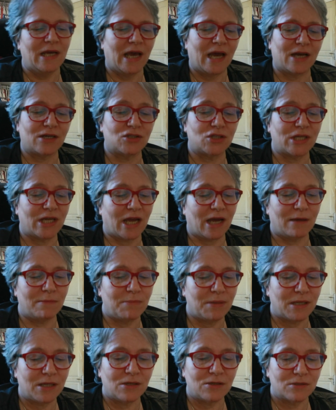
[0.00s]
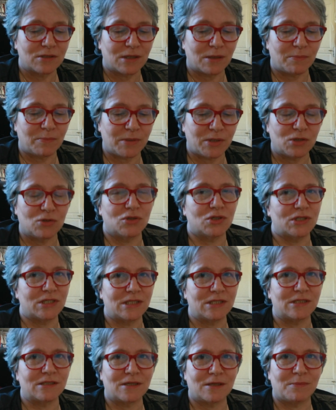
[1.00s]
Actually, I've been on computers
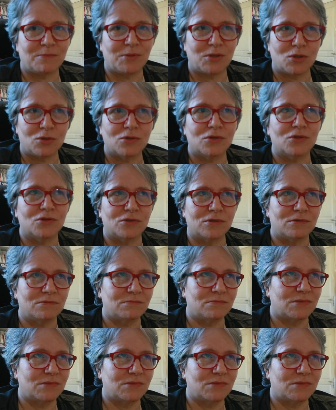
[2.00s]
since computers